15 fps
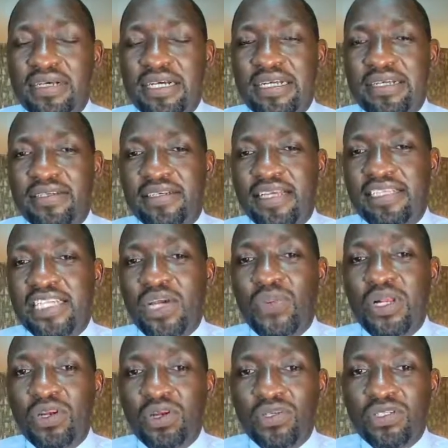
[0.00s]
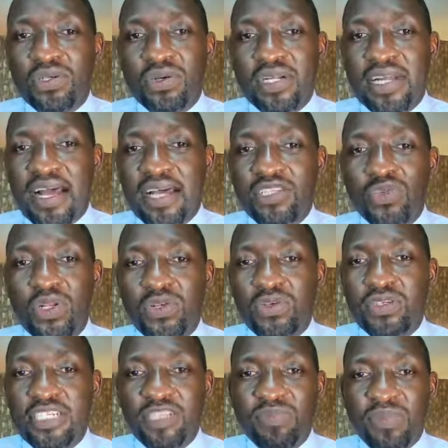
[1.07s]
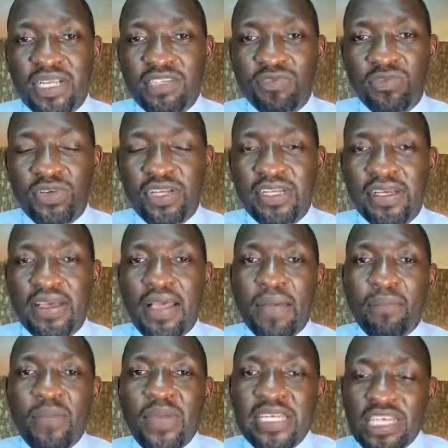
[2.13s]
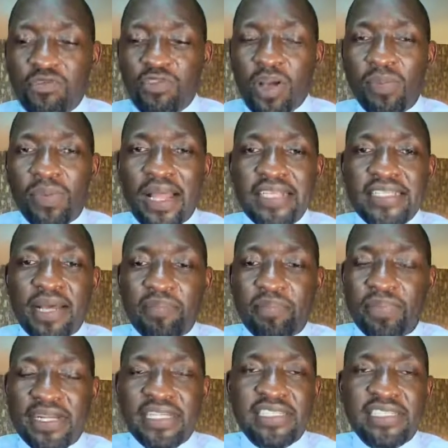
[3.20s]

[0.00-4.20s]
nature will not, or gas will not displace fluid. But if you apply some pressure,